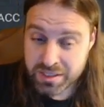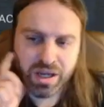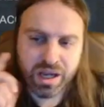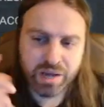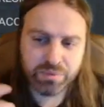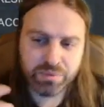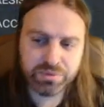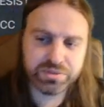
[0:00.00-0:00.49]

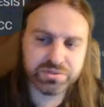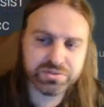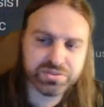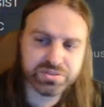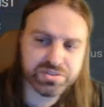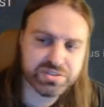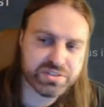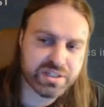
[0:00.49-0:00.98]
I would
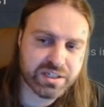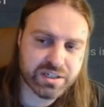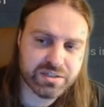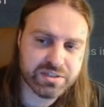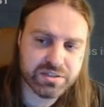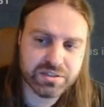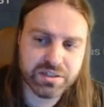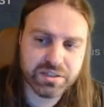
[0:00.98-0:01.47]
understand
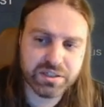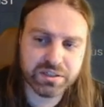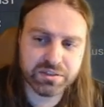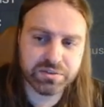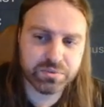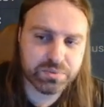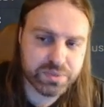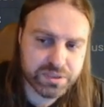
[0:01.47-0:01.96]
in like an
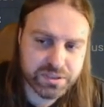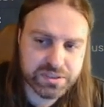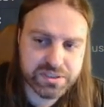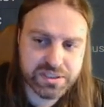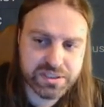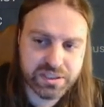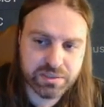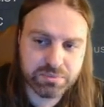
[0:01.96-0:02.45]
arena
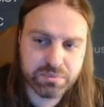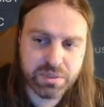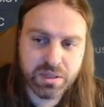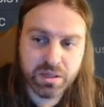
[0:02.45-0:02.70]
team,